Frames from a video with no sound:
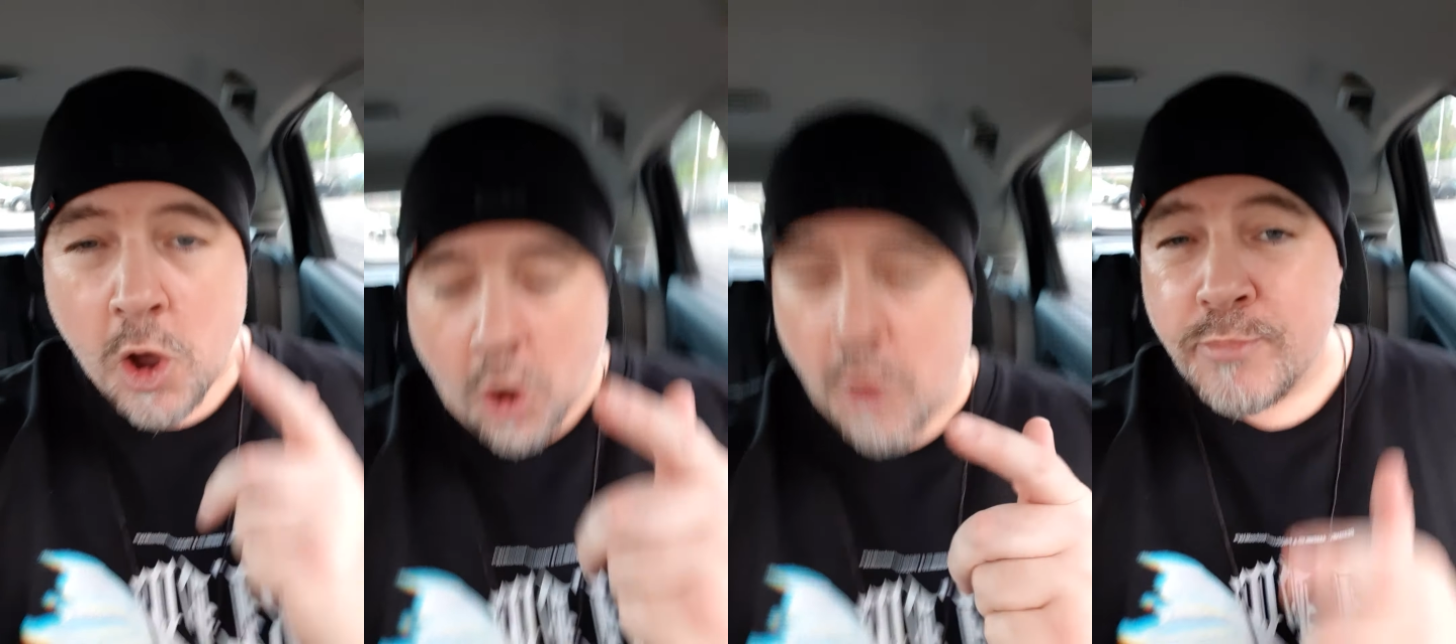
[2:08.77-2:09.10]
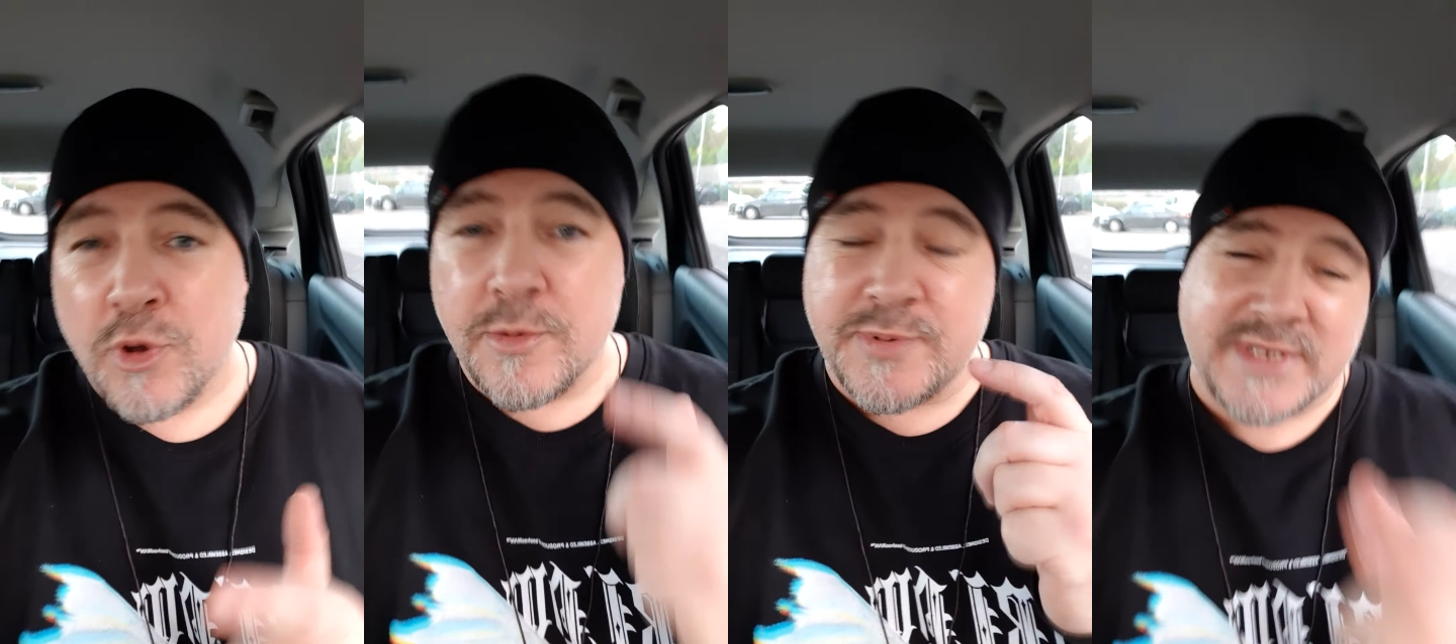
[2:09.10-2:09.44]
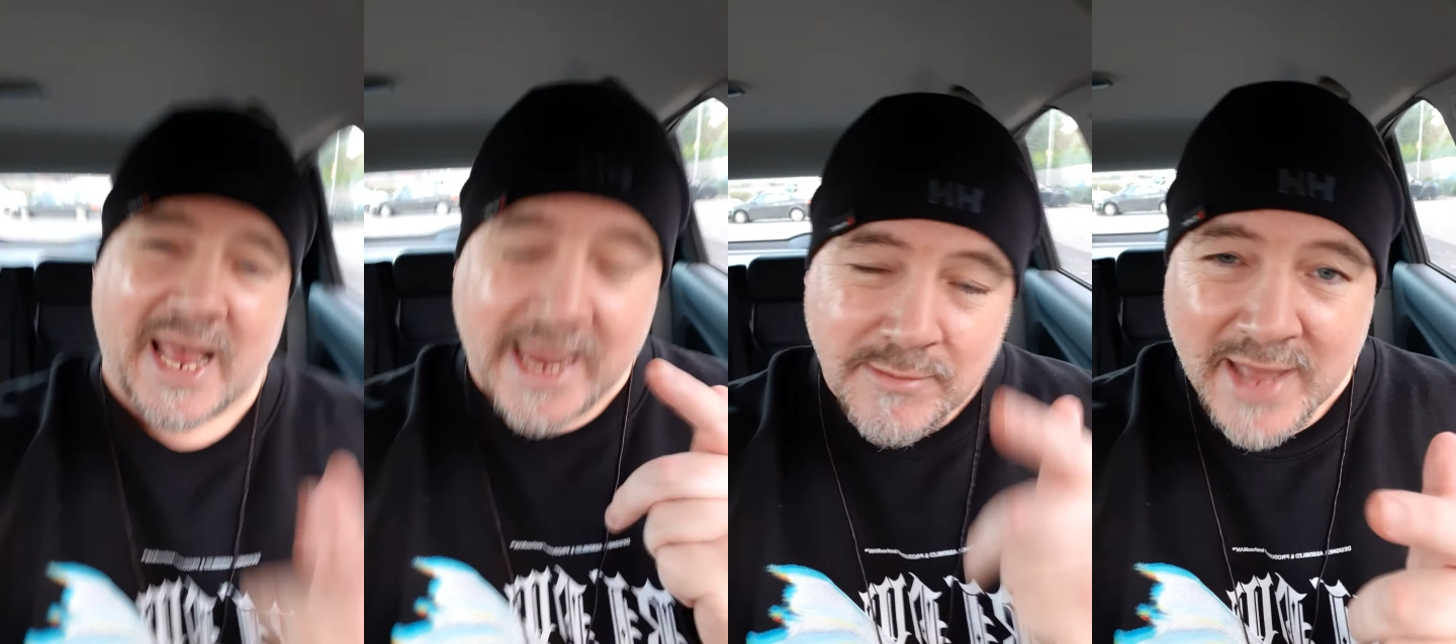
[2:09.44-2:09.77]
on purpose,
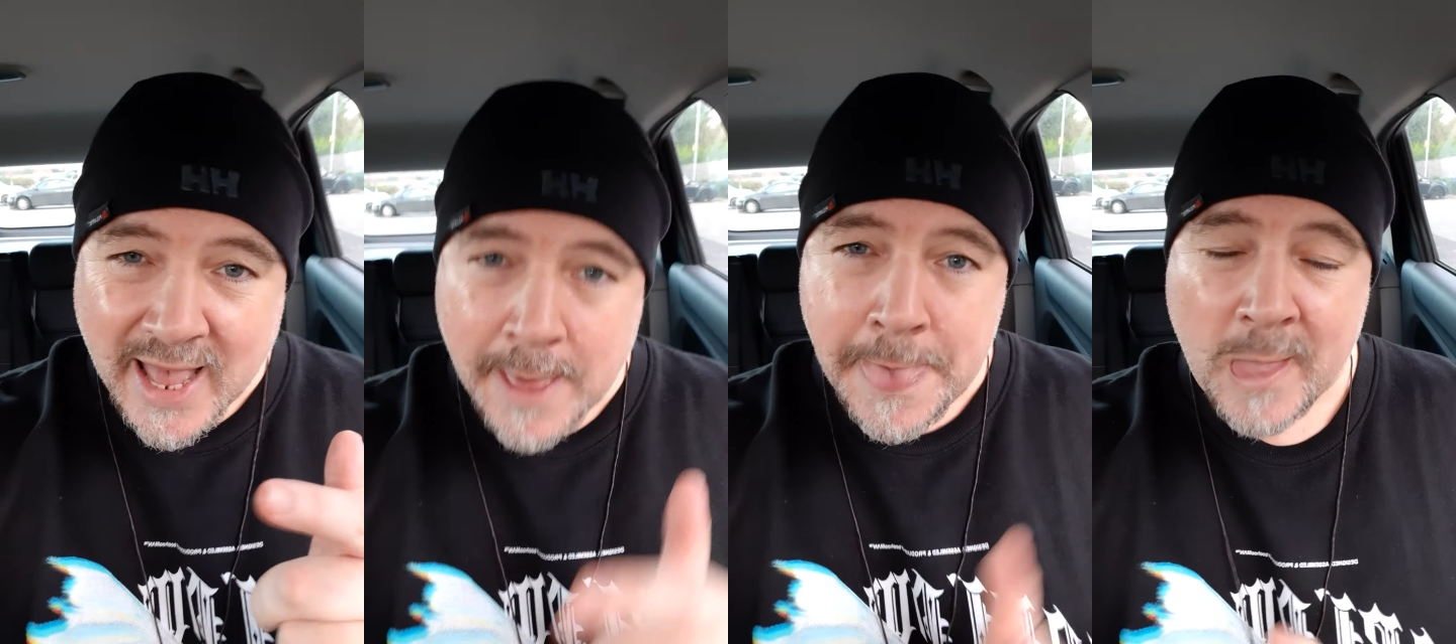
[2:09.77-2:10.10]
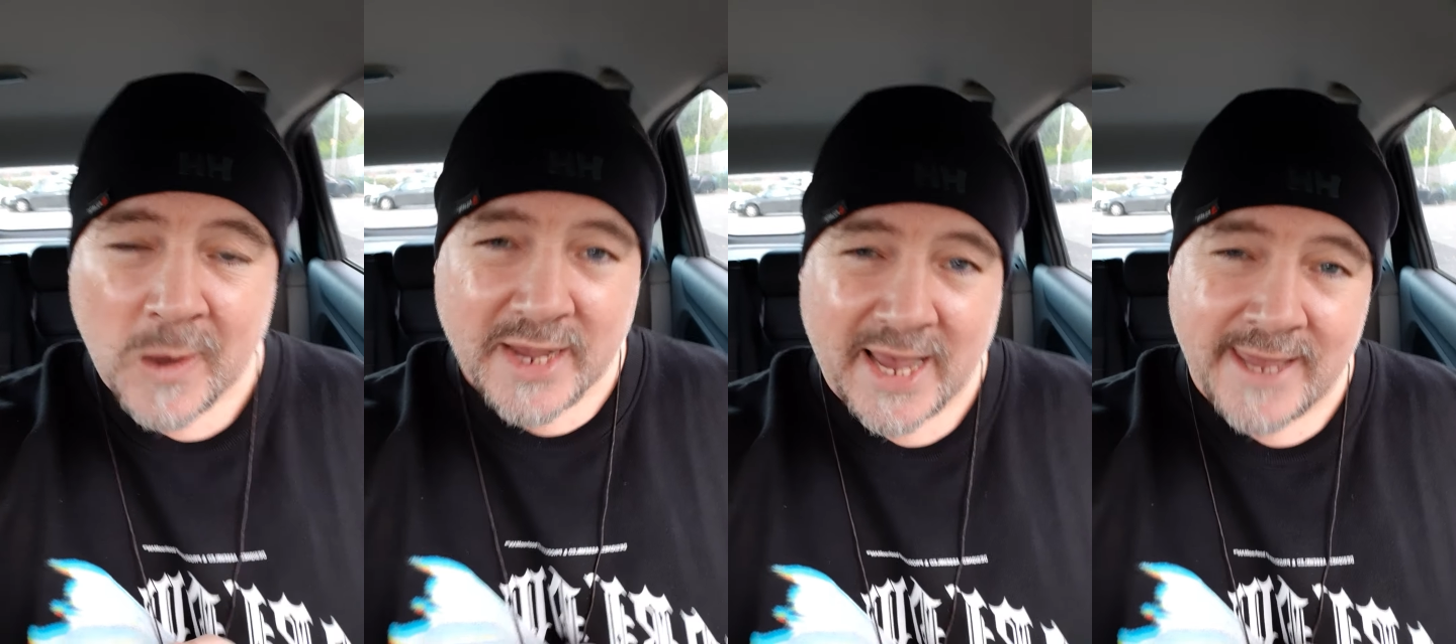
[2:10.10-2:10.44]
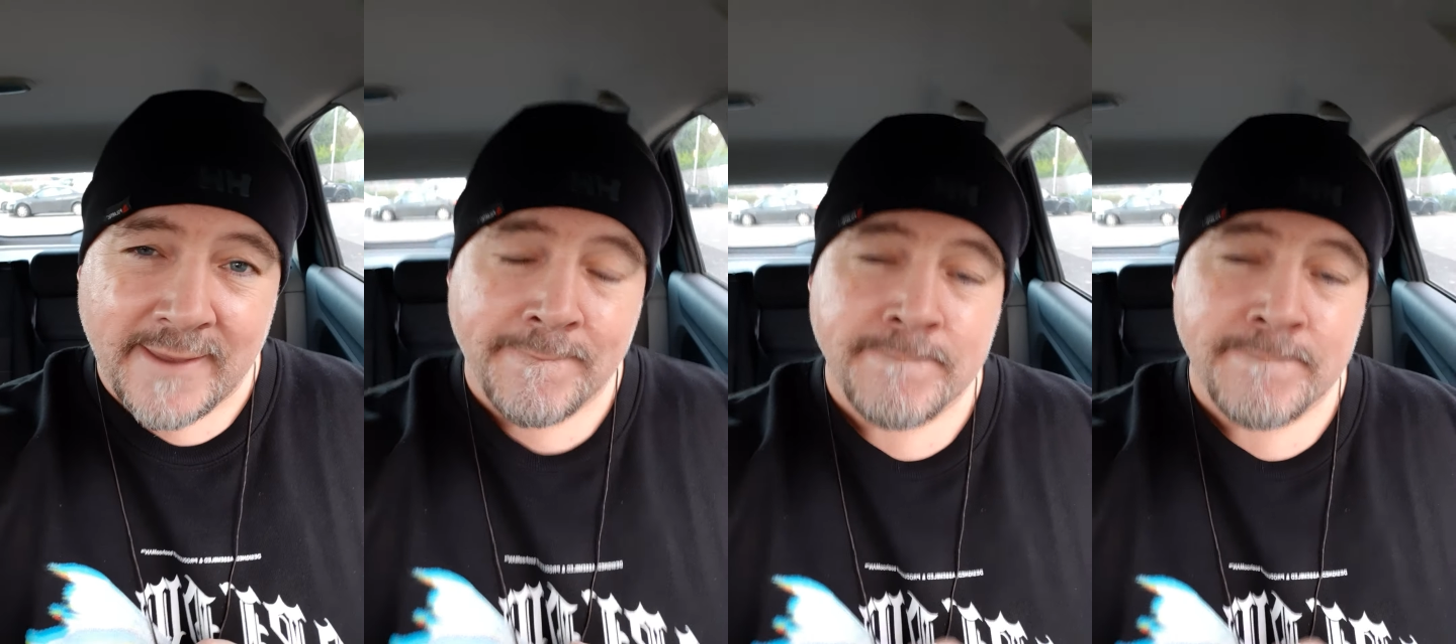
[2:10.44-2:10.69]
aimed at, okay?